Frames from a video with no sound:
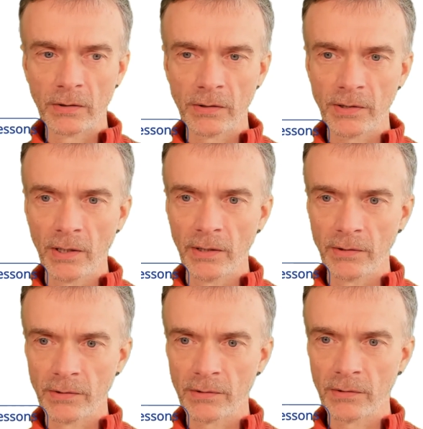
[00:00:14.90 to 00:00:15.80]

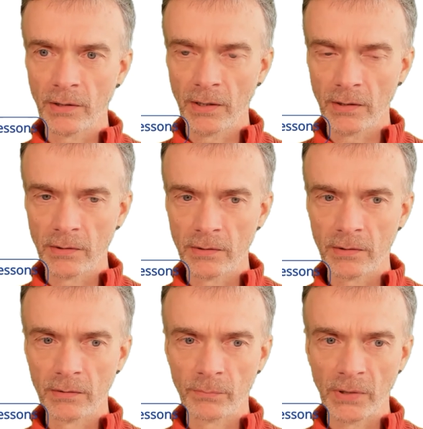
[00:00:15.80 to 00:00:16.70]
science and
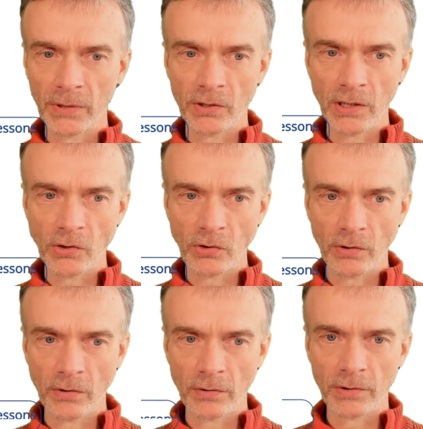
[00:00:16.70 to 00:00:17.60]
PhD
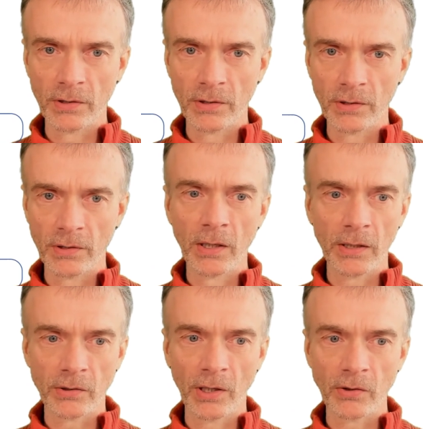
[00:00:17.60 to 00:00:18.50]
students,
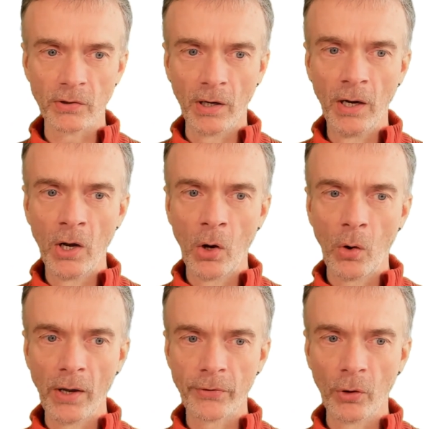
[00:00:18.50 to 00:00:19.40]
etc.
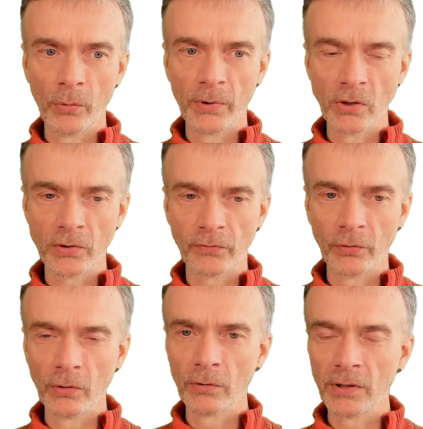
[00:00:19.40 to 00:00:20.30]
What I thought would be
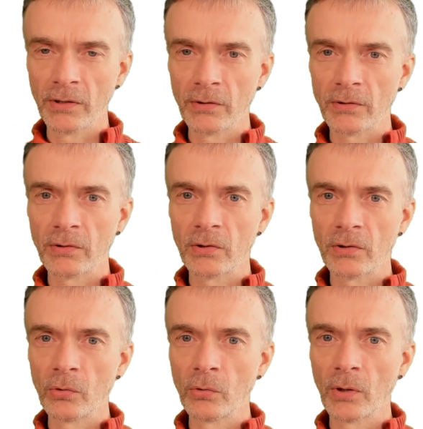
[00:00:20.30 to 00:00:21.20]
useful is
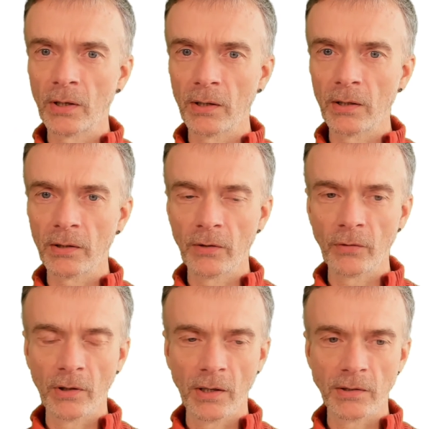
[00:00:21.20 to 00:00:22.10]
to give you
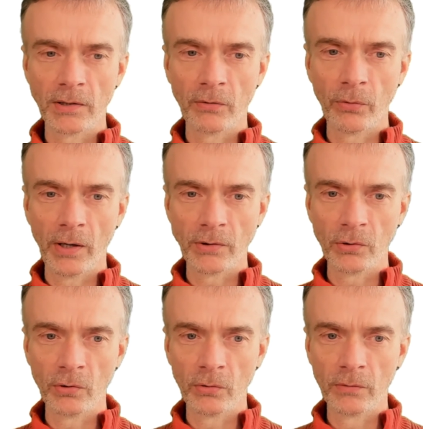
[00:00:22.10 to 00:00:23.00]
an idea of what I
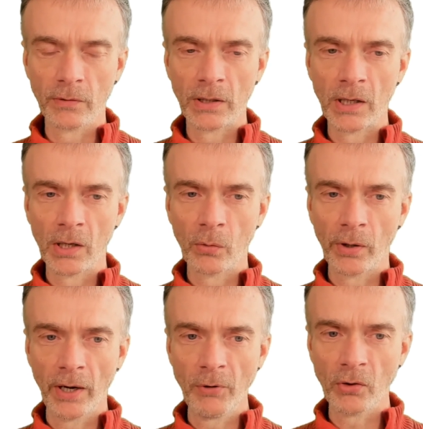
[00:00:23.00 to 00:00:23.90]
do
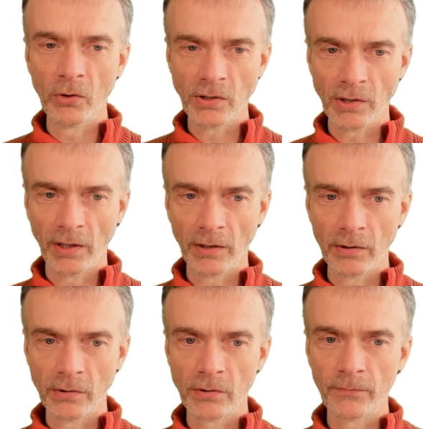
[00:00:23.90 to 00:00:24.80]
when I'm not teaching
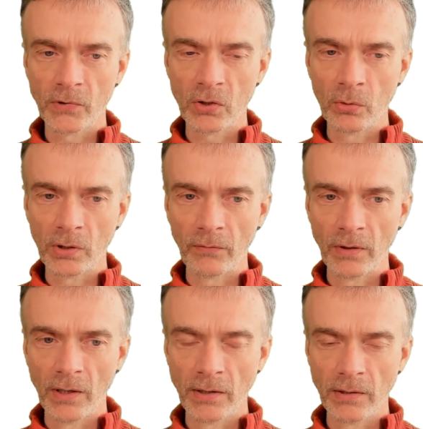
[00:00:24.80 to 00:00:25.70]
English, so I'll give you
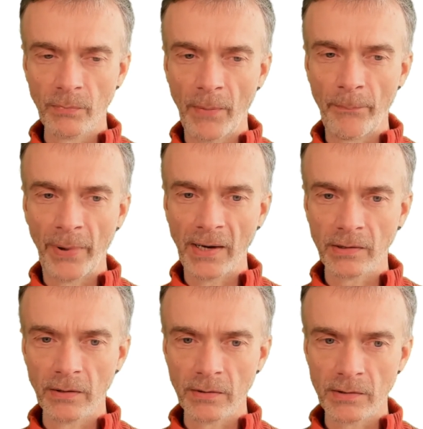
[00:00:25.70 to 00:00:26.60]
an idea of my
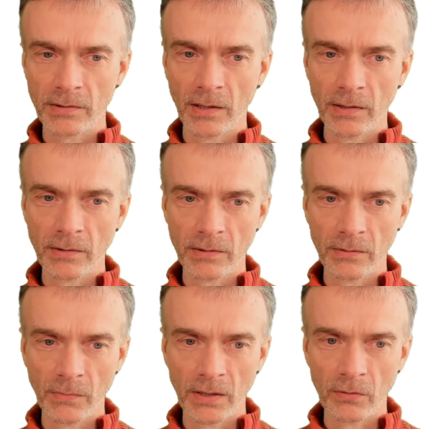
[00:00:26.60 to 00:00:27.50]
background in science
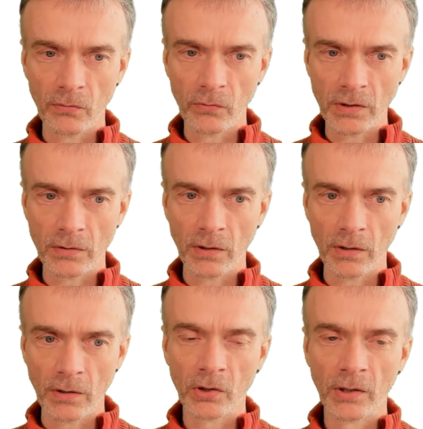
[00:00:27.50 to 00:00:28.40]
and medical
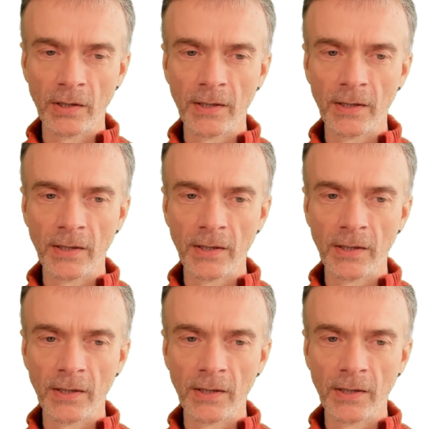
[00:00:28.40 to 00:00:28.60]
research.